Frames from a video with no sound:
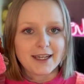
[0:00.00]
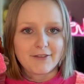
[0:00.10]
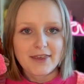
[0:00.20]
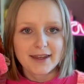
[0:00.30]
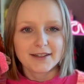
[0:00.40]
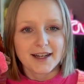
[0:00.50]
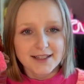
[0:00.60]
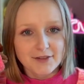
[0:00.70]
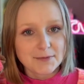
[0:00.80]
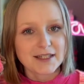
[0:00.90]
everything in the
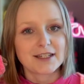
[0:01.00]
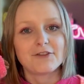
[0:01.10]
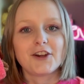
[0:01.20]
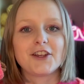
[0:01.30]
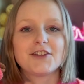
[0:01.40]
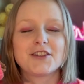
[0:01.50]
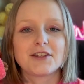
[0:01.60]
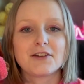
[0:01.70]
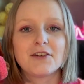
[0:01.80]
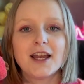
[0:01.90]
description for you
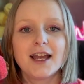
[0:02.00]
to